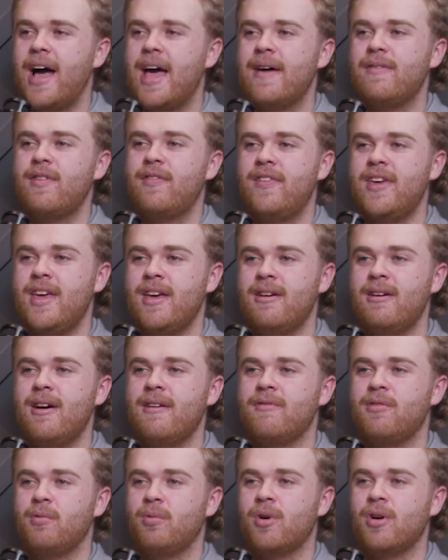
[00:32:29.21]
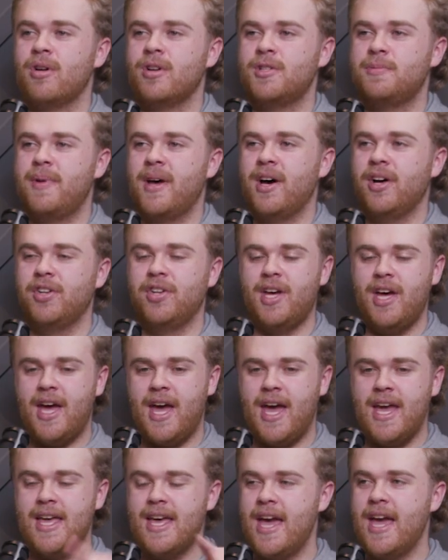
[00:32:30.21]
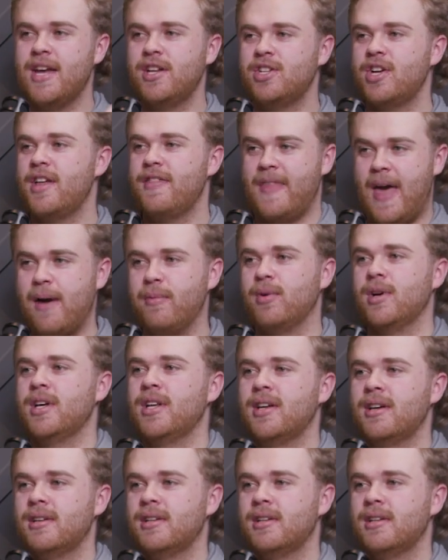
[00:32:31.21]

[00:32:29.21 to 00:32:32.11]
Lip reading: have a fear of the word spelled A-H. That word.